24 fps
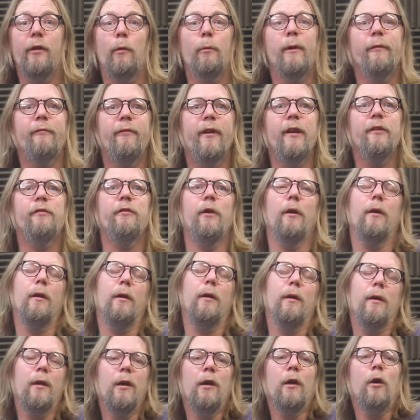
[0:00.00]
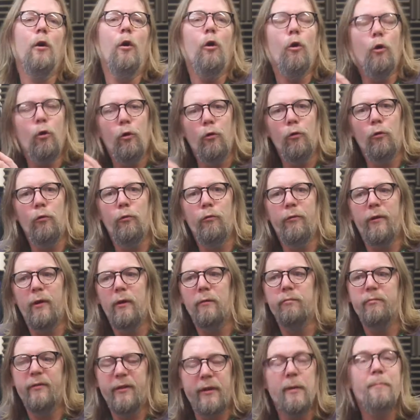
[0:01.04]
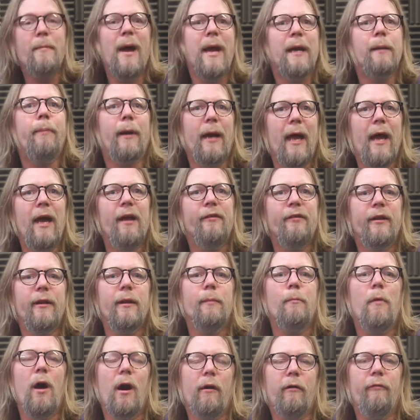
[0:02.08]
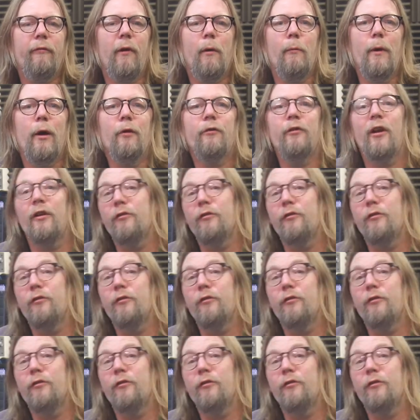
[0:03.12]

So we feature all the main players in the microphone world,